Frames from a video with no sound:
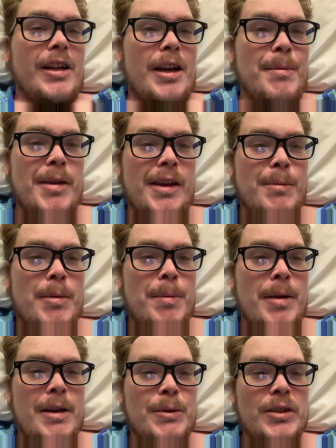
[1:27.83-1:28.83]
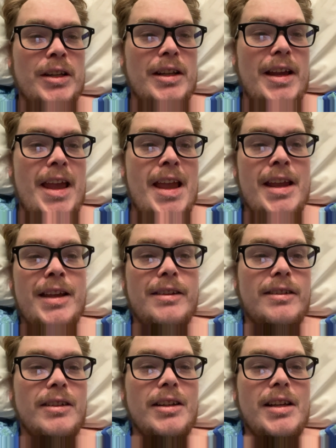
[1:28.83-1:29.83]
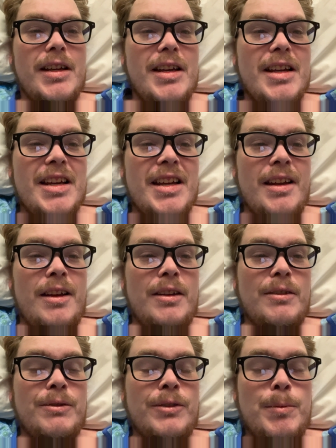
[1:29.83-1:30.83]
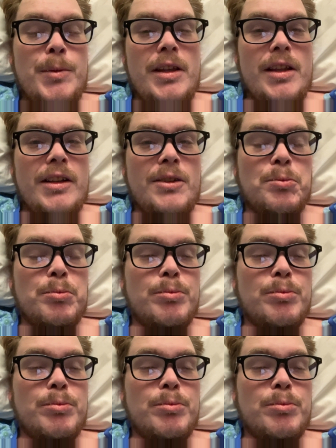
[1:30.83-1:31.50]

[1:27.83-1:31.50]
I mean, my pain was at an 8, and for me, that's